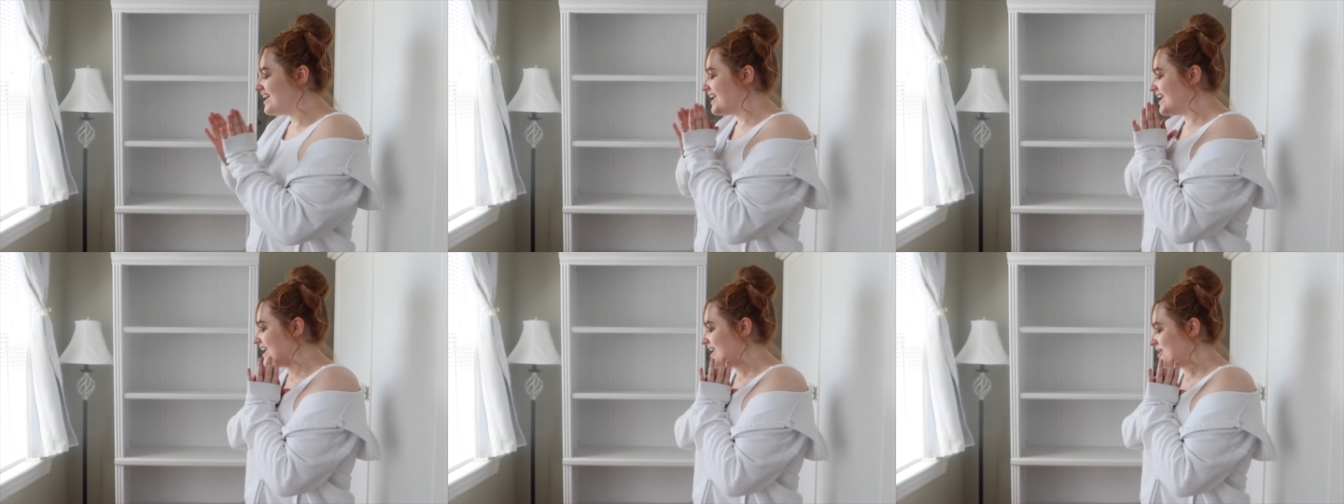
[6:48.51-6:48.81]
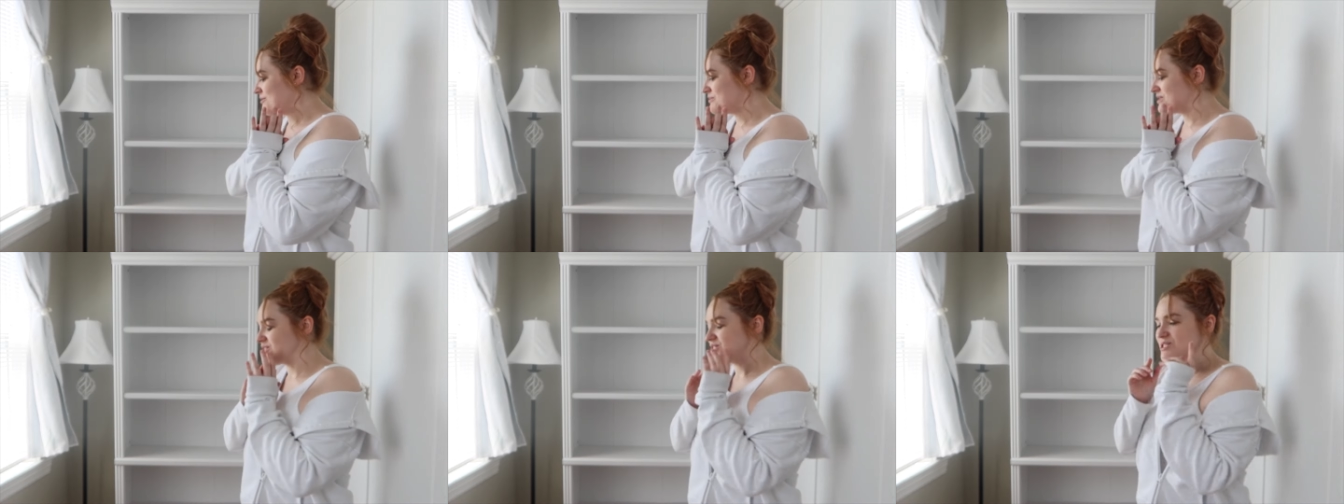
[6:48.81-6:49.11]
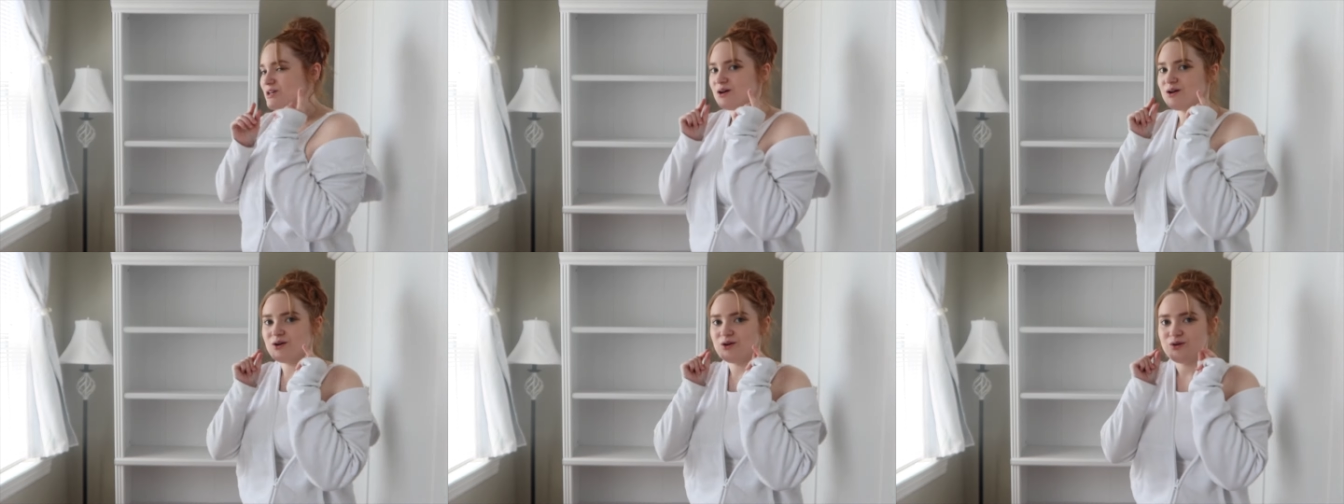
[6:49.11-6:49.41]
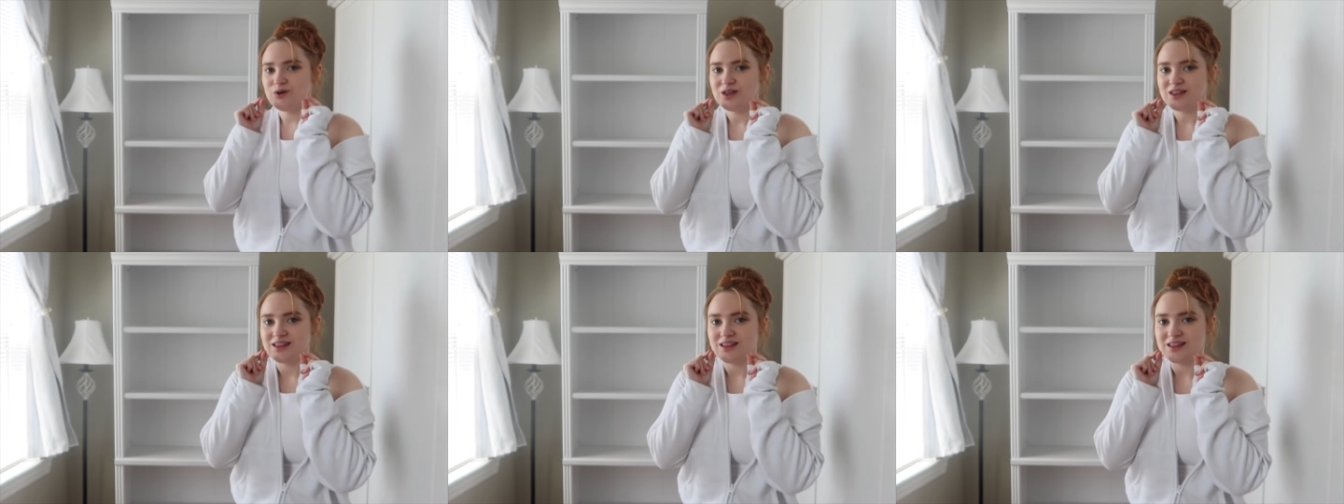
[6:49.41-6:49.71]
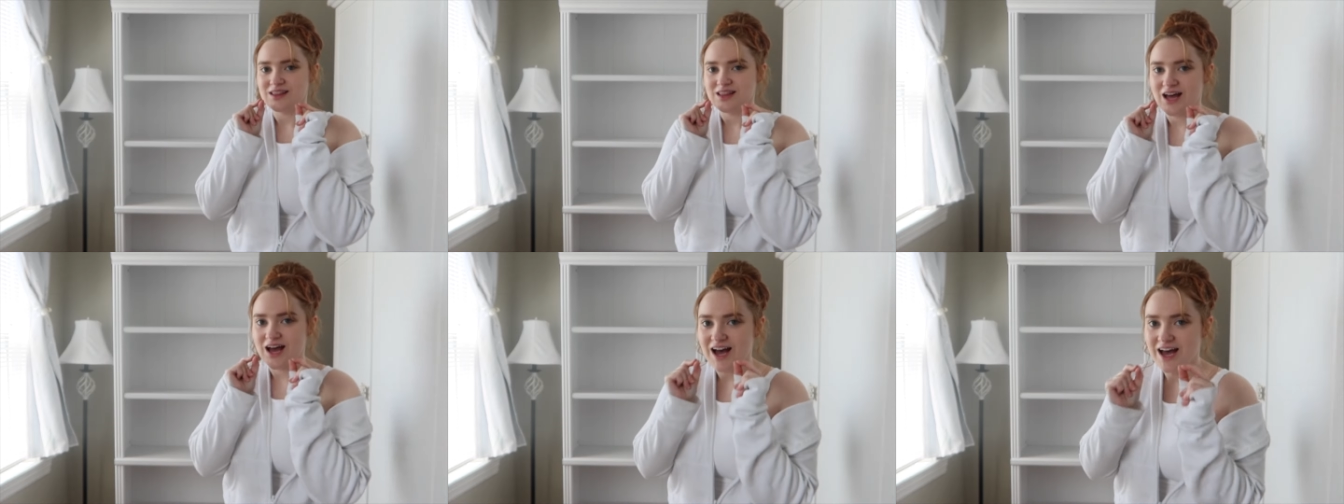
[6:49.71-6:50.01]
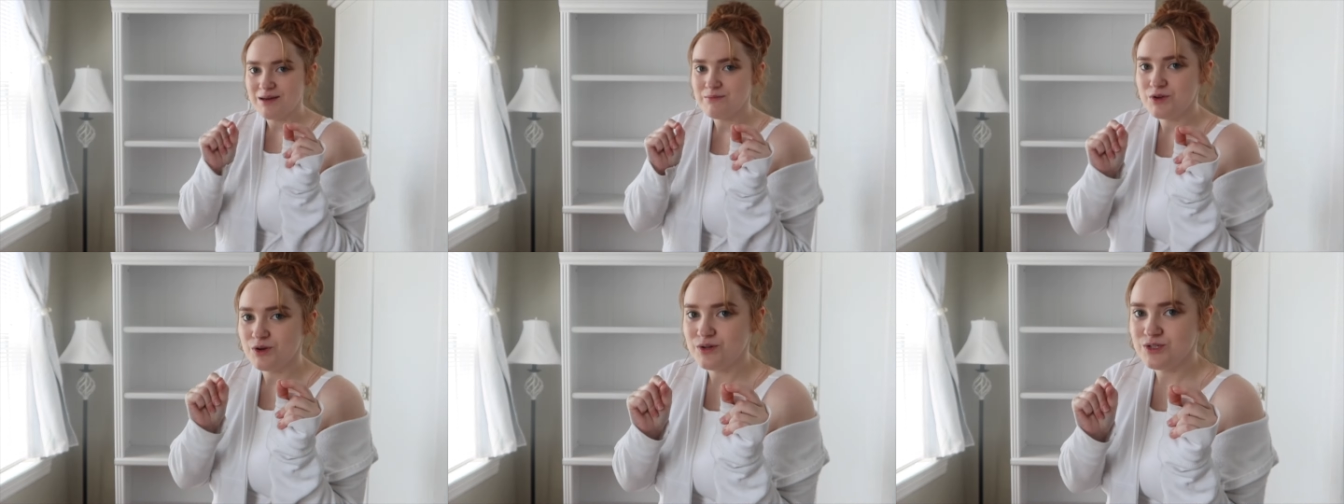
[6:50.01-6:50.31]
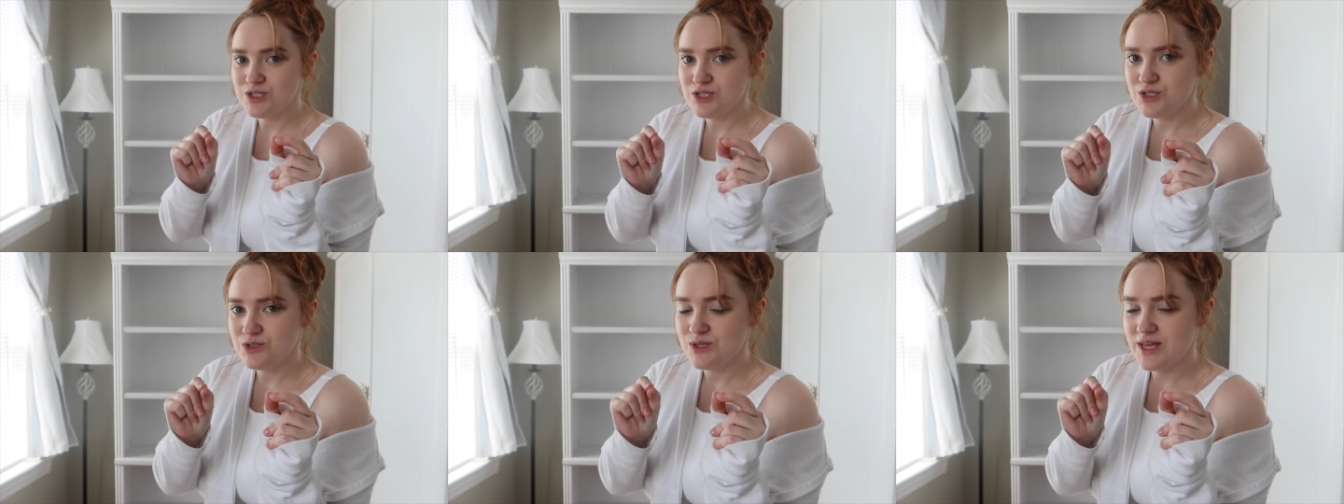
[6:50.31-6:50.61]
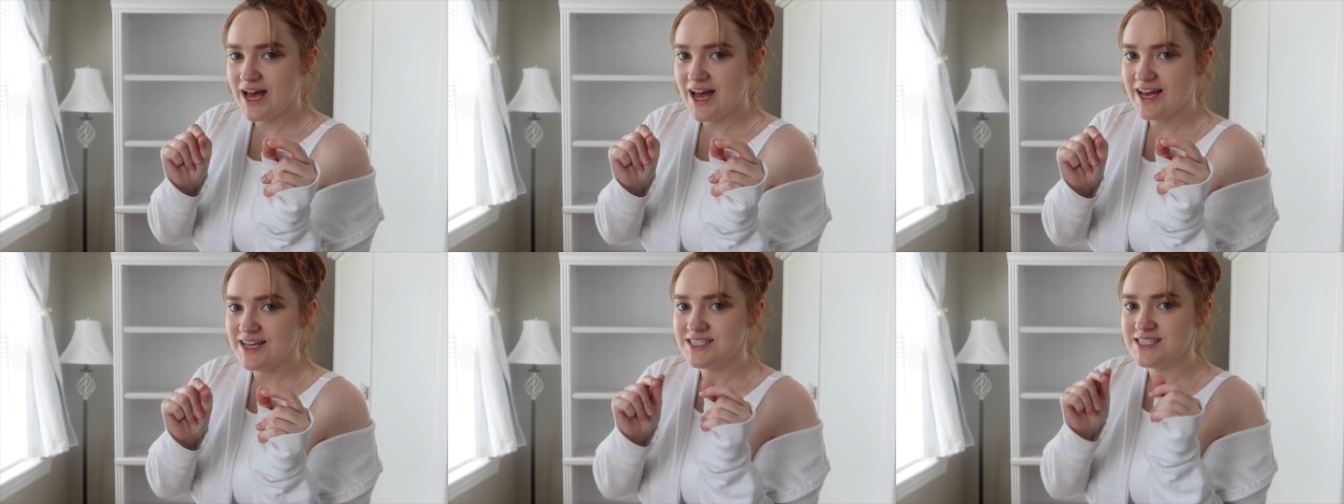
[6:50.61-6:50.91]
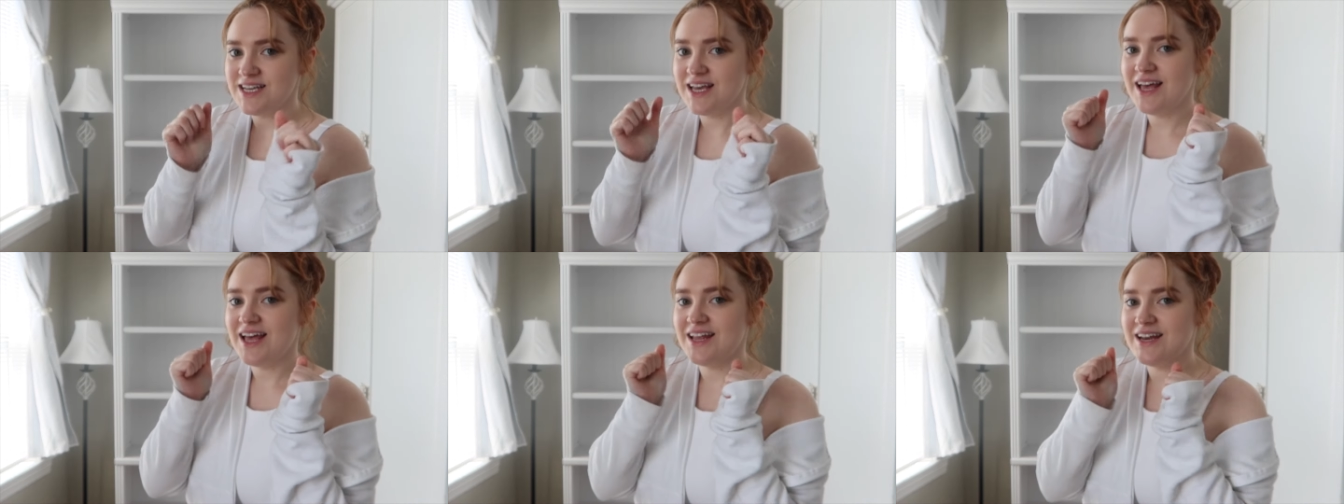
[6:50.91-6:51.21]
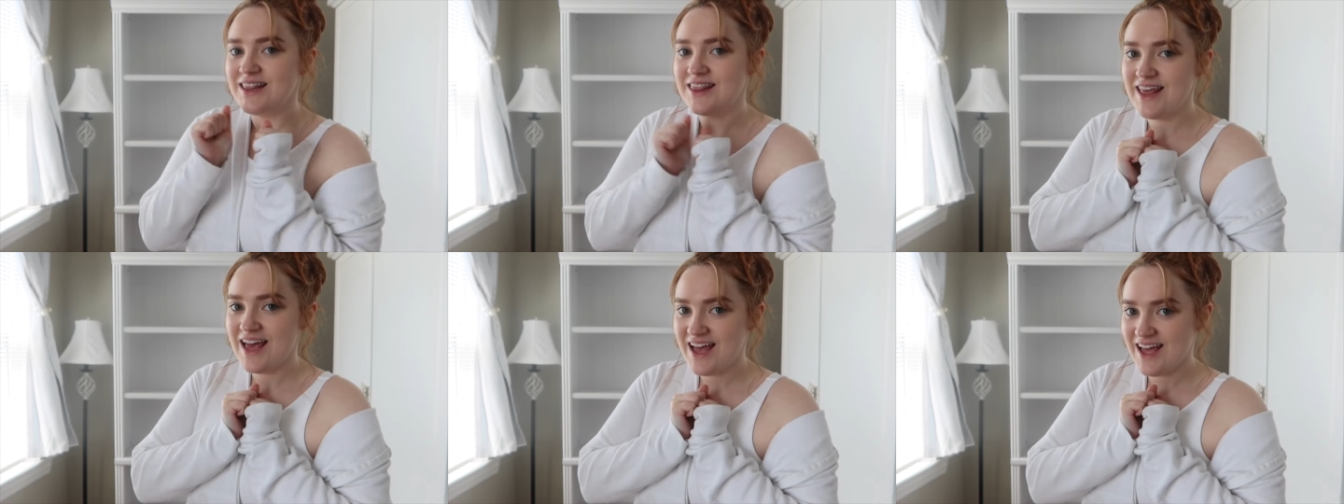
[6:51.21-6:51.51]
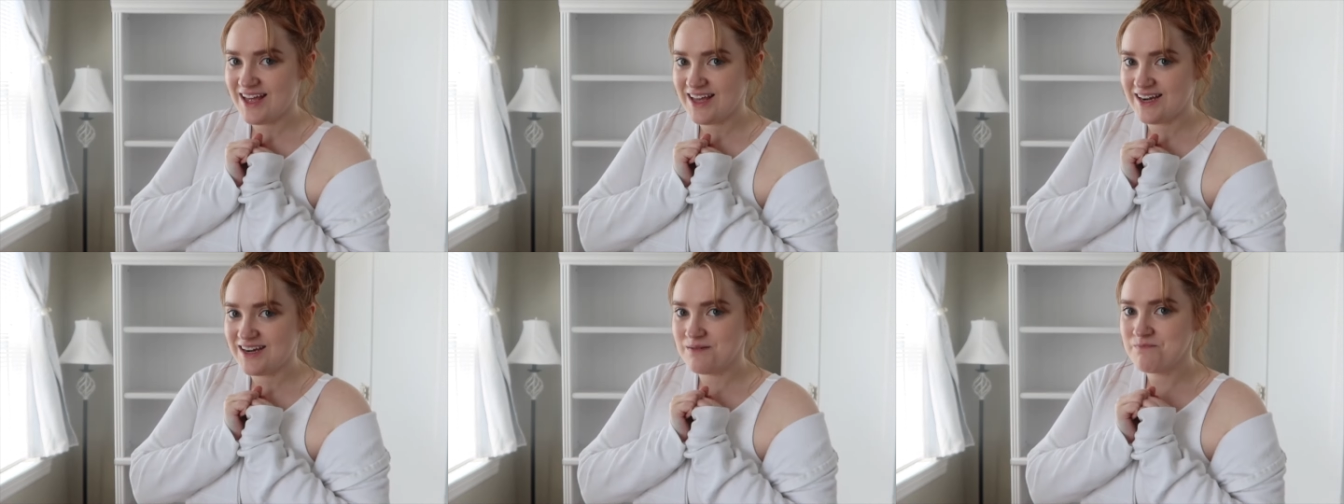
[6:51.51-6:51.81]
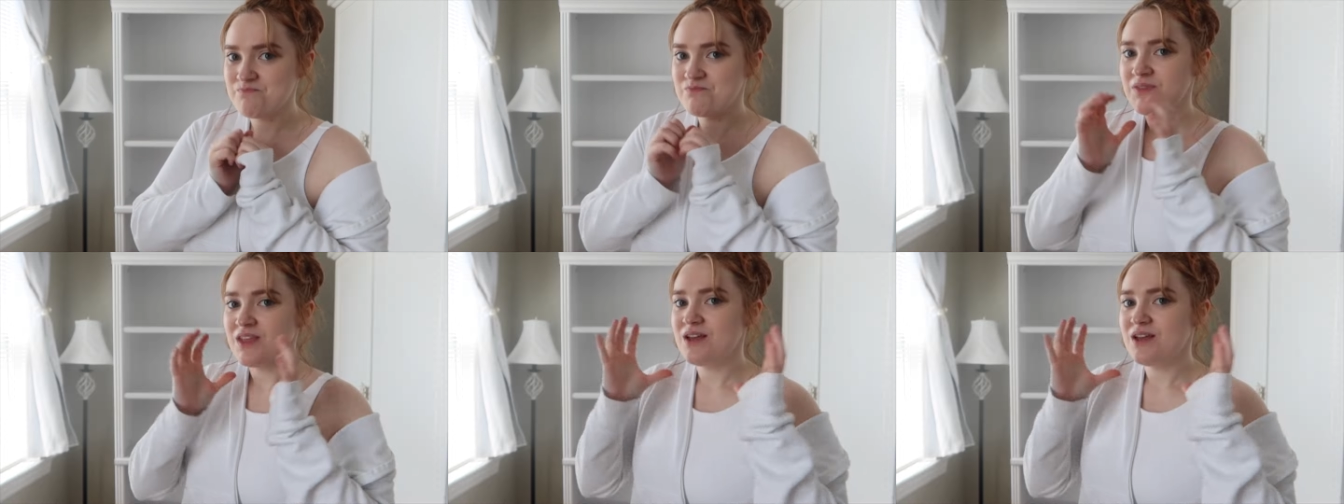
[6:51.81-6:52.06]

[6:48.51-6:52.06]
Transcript: Um, so I'm going to do that and then